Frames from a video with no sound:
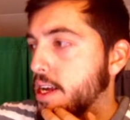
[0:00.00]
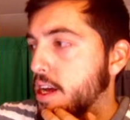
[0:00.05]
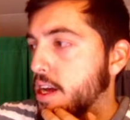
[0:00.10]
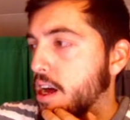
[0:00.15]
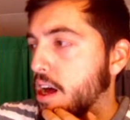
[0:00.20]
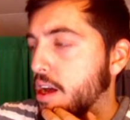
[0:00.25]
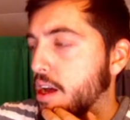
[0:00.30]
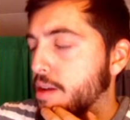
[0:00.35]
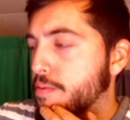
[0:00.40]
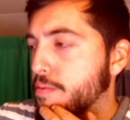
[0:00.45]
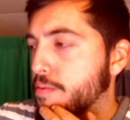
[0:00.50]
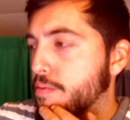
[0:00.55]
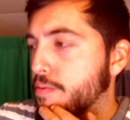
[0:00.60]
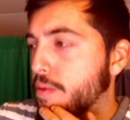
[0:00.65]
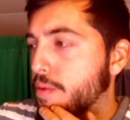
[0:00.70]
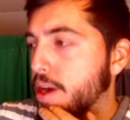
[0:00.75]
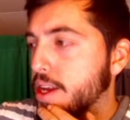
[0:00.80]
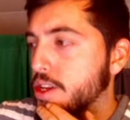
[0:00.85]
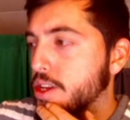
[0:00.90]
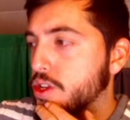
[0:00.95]
I
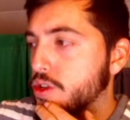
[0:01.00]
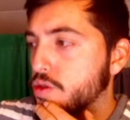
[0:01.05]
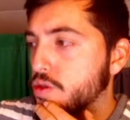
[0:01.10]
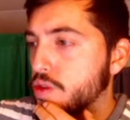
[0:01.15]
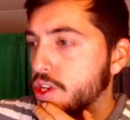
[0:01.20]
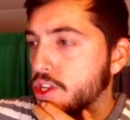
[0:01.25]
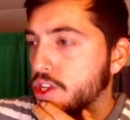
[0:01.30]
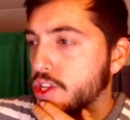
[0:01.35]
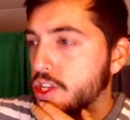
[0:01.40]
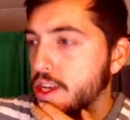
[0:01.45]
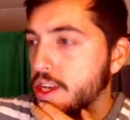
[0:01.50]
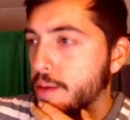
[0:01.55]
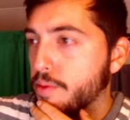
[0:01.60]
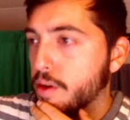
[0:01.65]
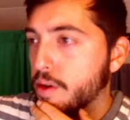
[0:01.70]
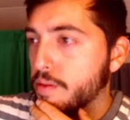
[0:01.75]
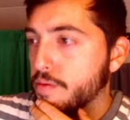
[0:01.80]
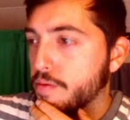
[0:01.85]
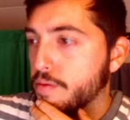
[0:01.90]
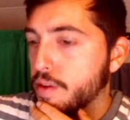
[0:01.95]
might do a
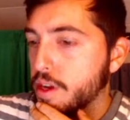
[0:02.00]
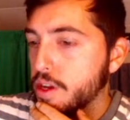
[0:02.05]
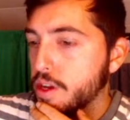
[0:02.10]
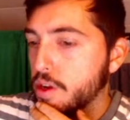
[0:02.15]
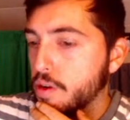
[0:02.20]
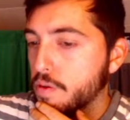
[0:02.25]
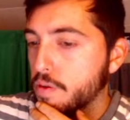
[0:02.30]
separate video